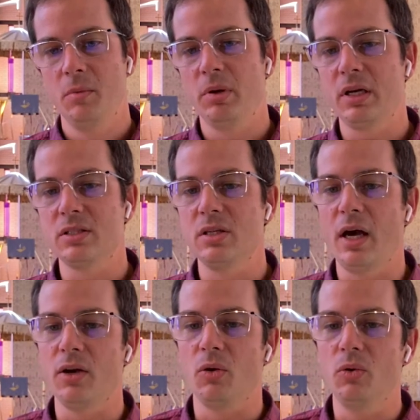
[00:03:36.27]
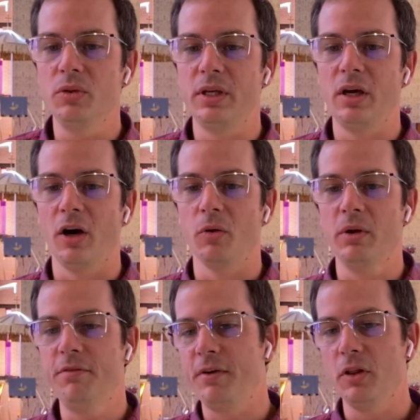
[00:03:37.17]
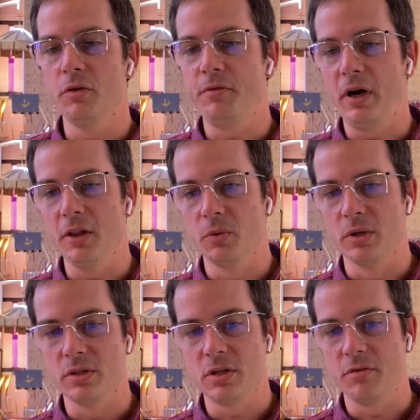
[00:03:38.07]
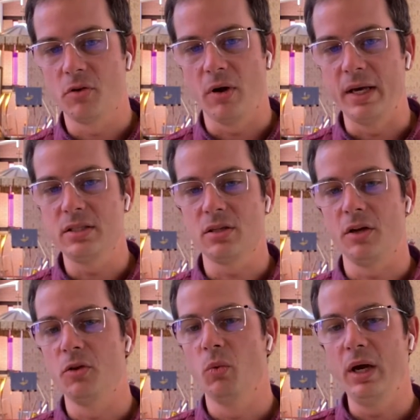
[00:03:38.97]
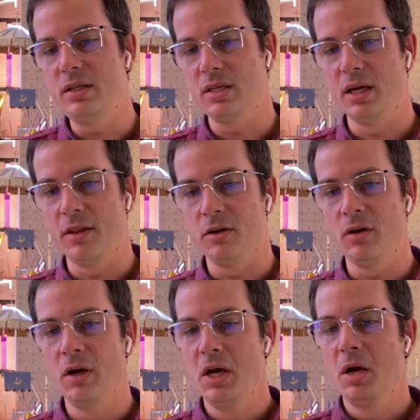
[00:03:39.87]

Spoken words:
Because not only are we fellow followers of Christ on the way together,